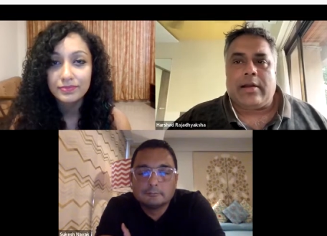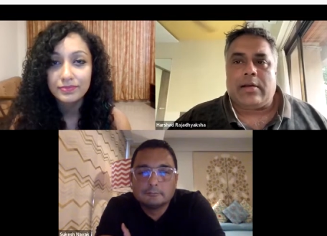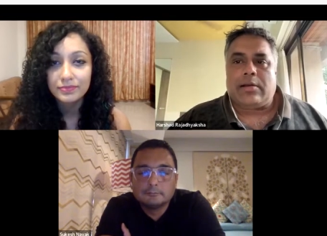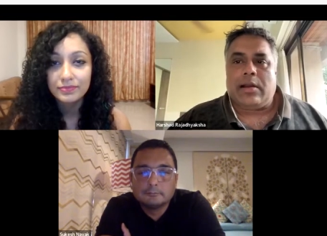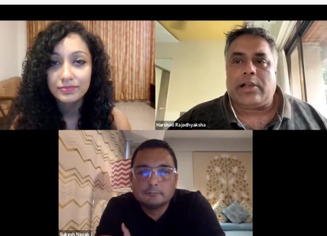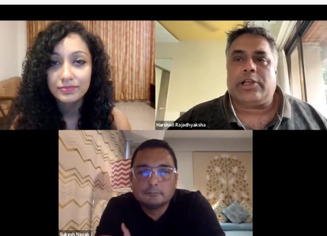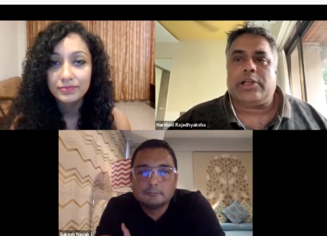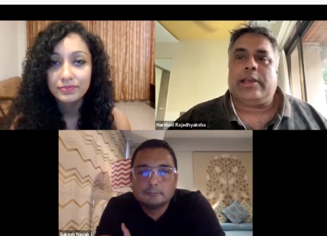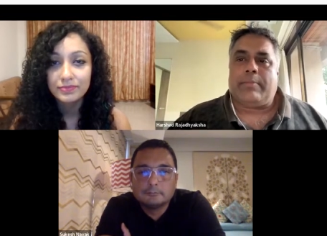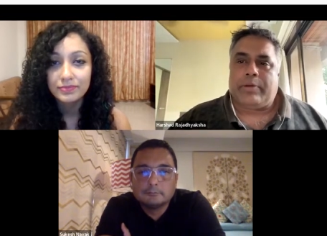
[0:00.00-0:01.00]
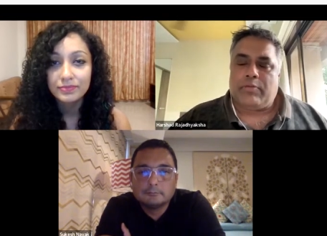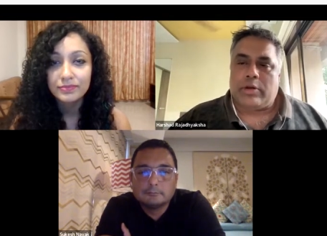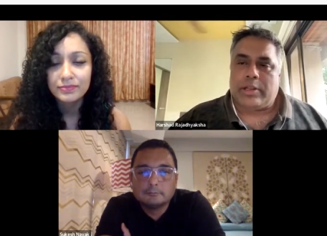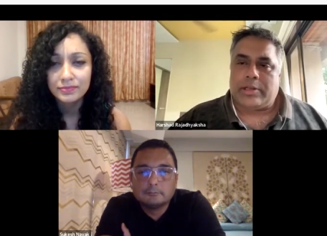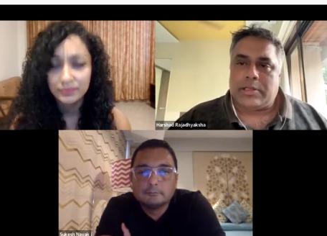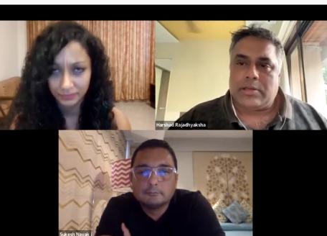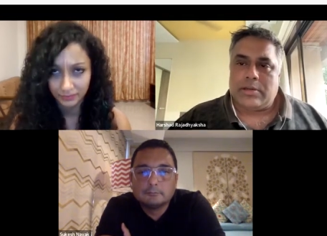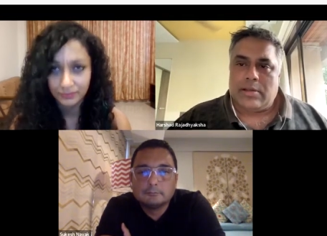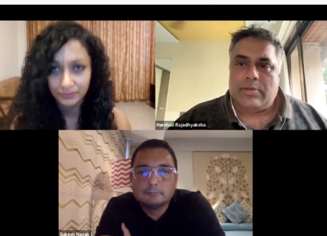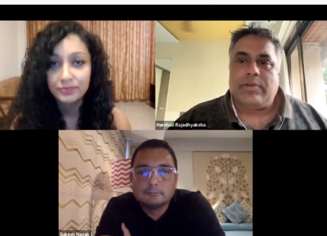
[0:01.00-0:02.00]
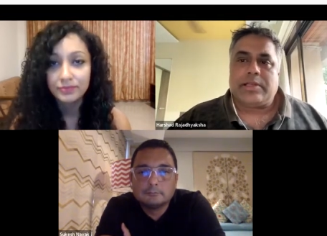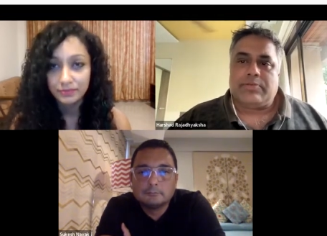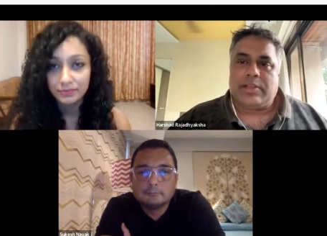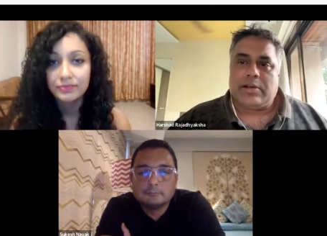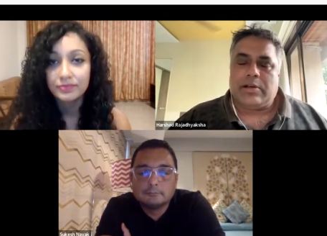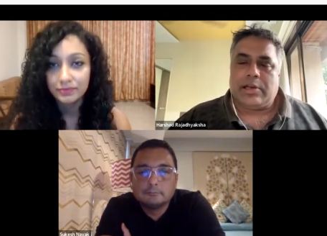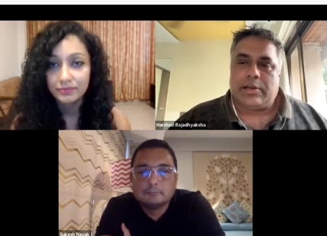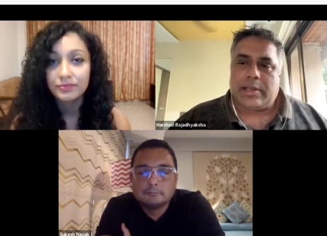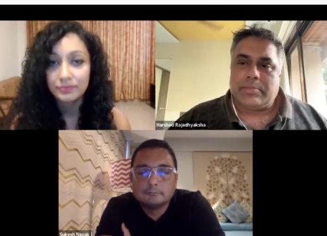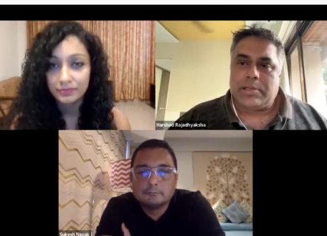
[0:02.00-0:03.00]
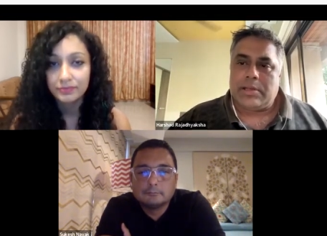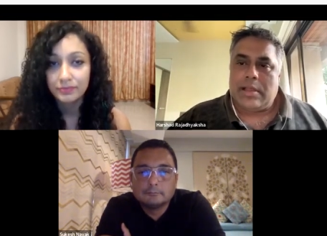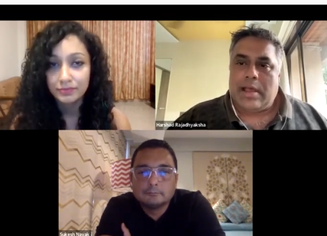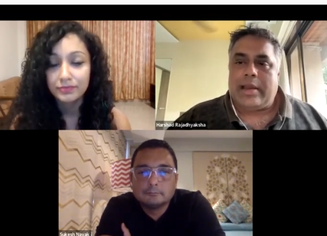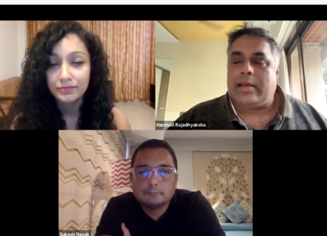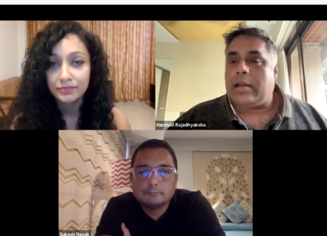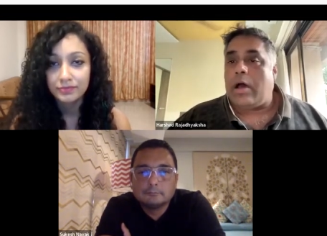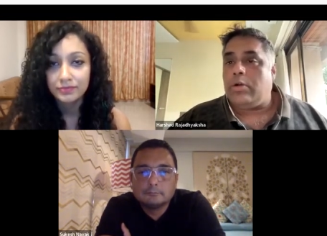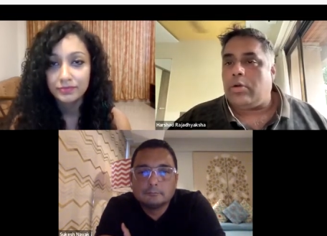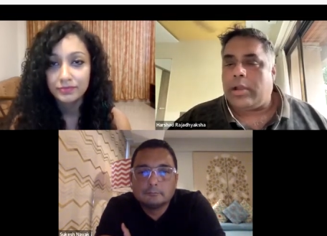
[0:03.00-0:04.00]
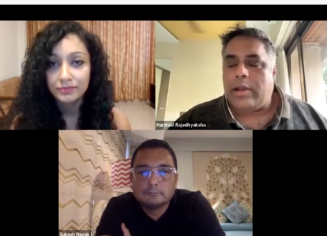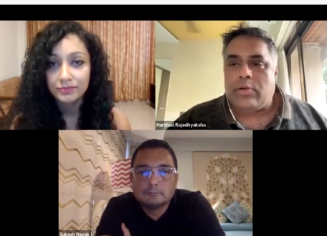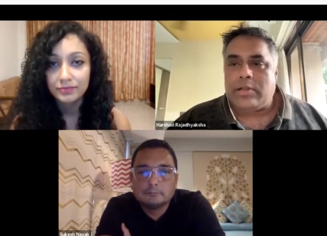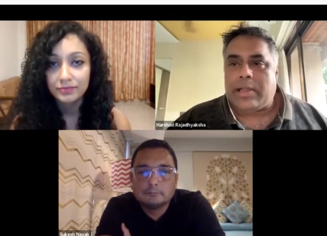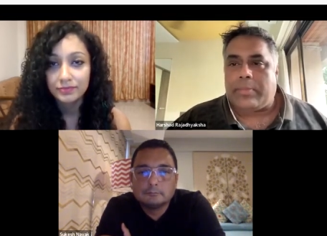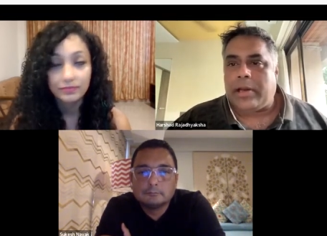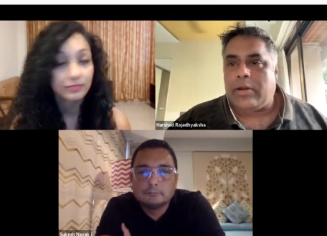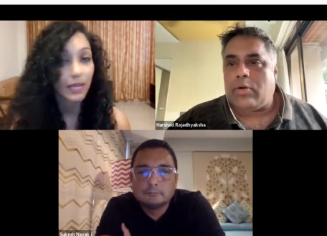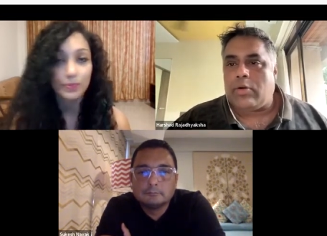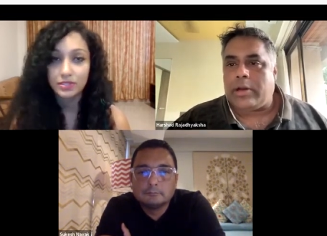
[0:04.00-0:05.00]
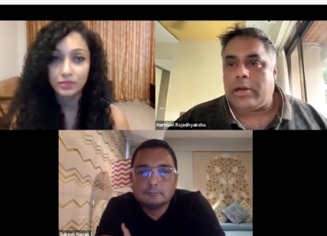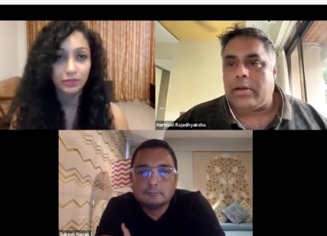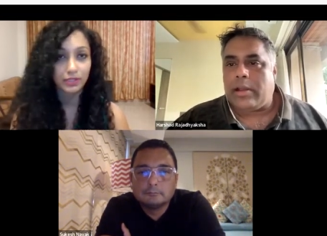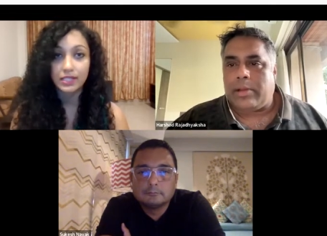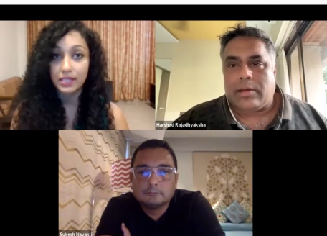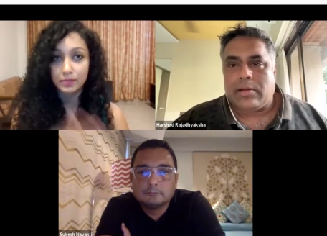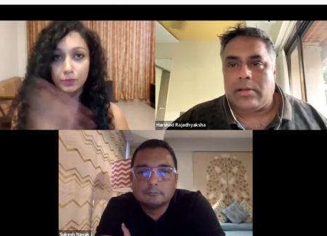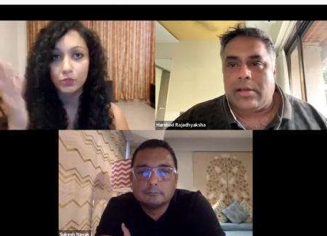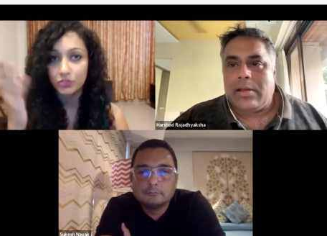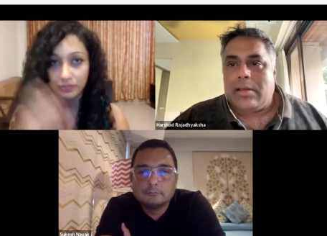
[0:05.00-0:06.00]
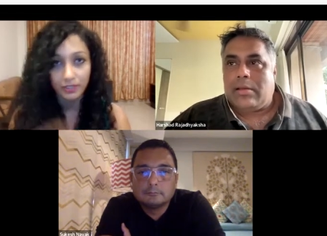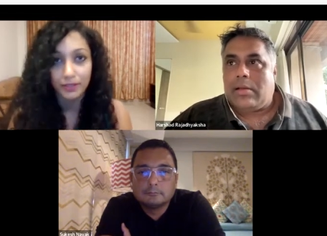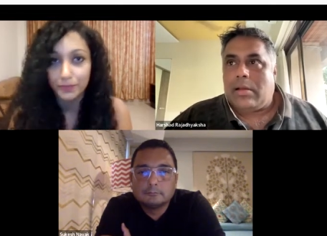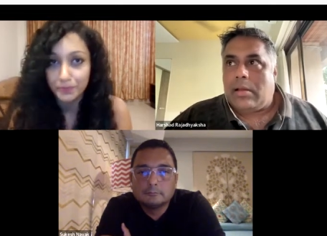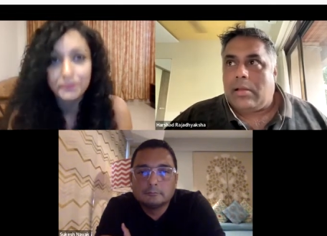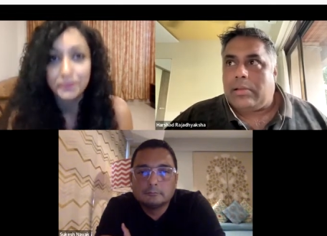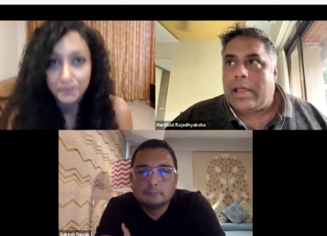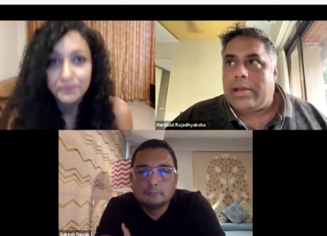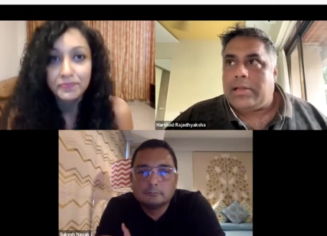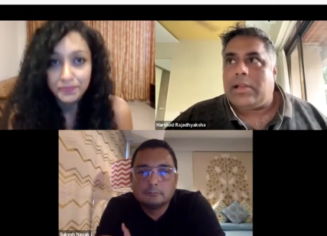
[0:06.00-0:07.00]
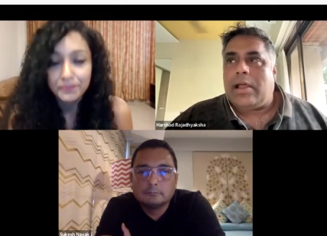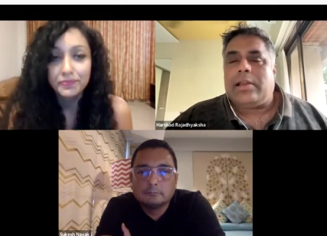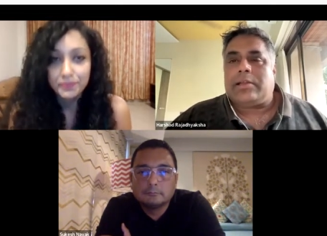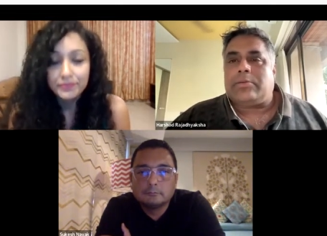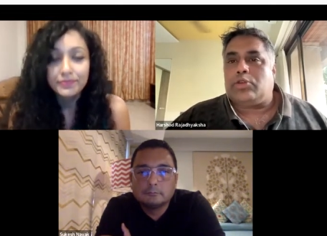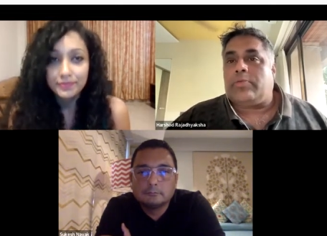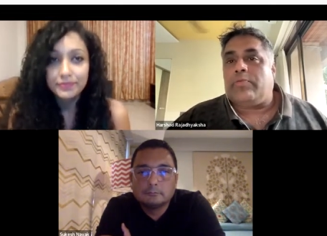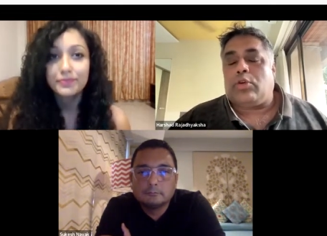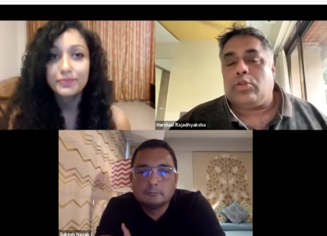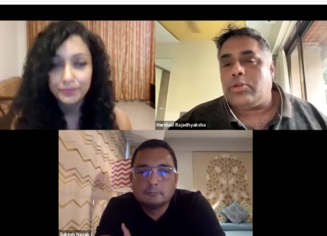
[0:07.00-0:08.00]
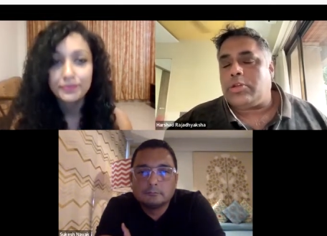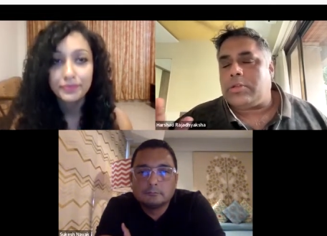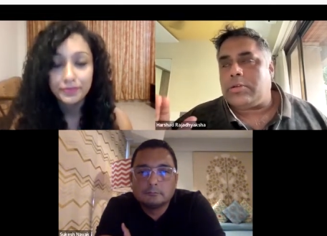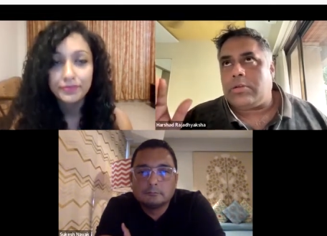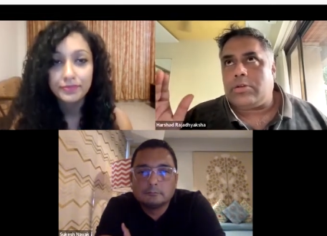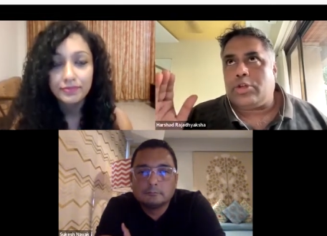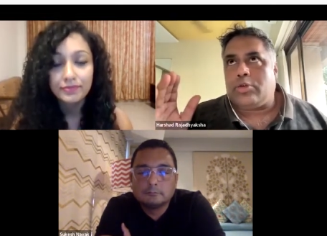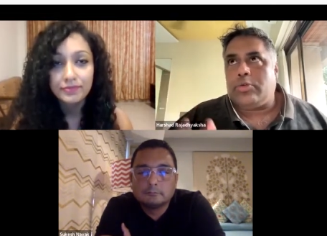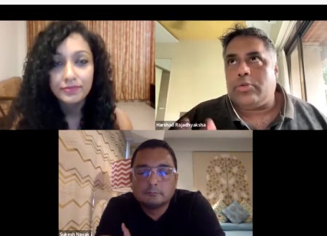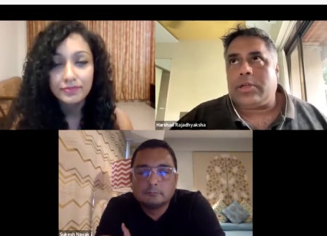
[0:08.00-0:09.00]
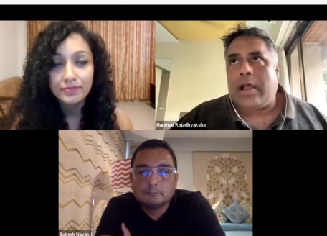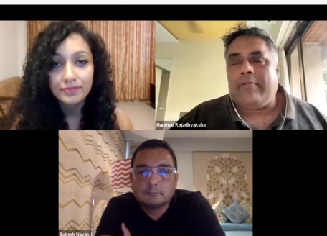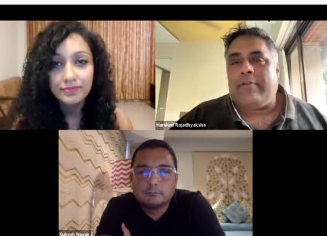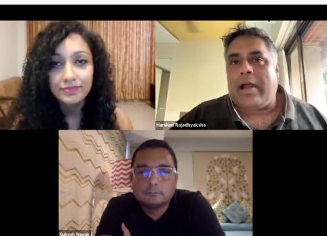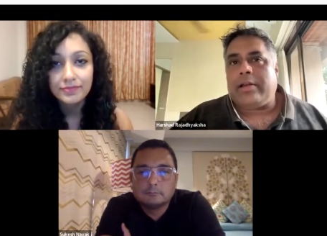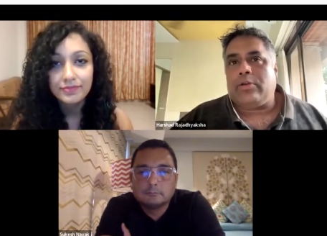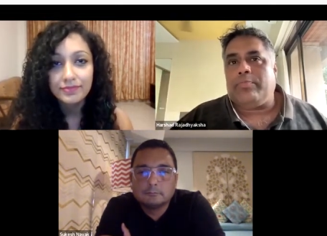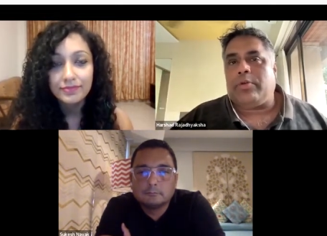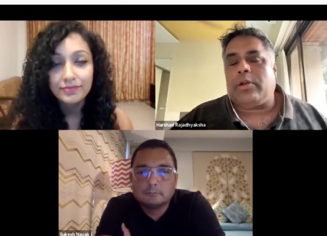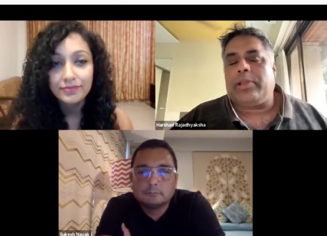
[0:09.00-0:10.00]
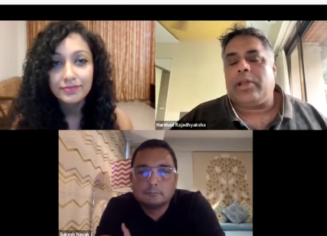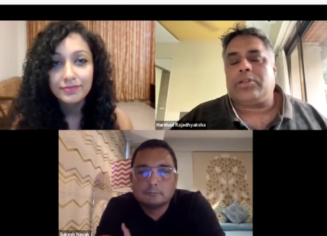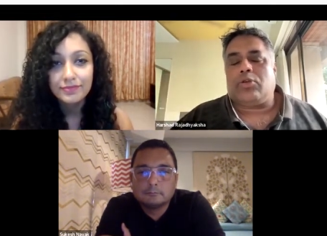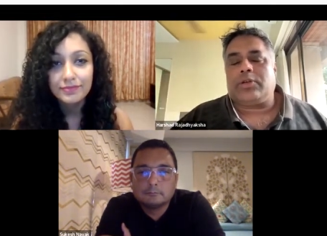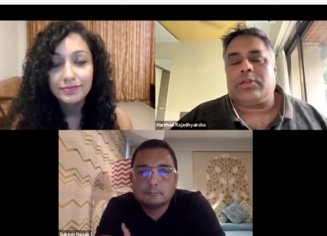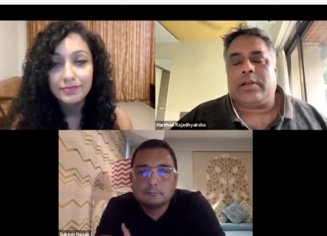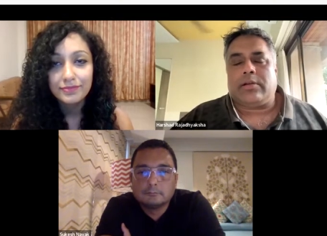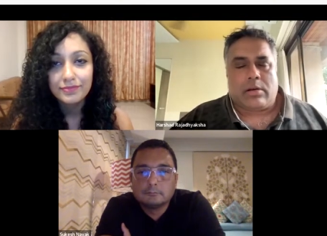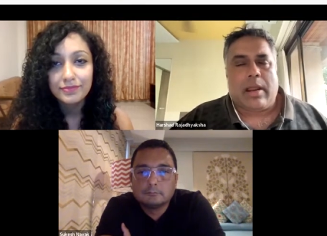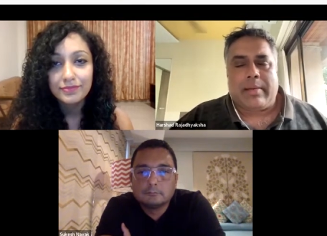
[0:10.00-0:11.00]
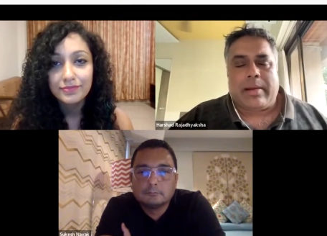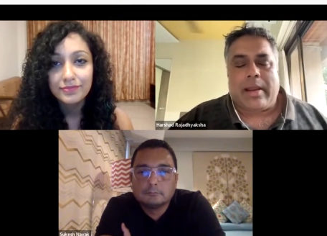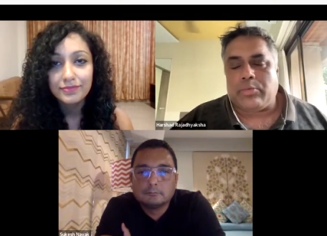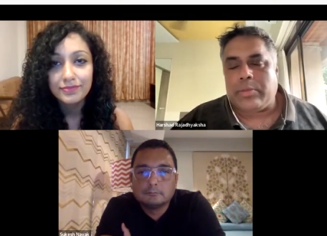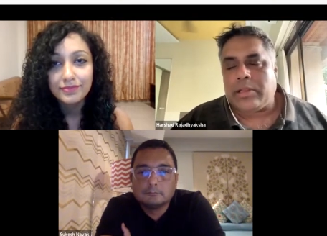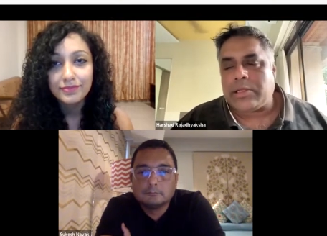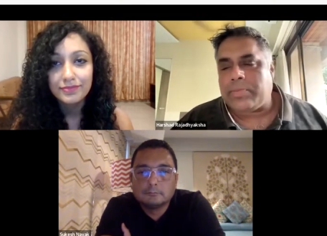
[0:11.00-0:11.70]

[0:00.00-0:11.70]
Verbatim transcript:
Speaker 1: a largely captive audience vis-a-vis the earlier times and now look at what is happening to content i mean
Speaker 2: explosion, yeah.
Speaker 1: there is an explosion would those shows have had to pull up their socks and I, I don't mean the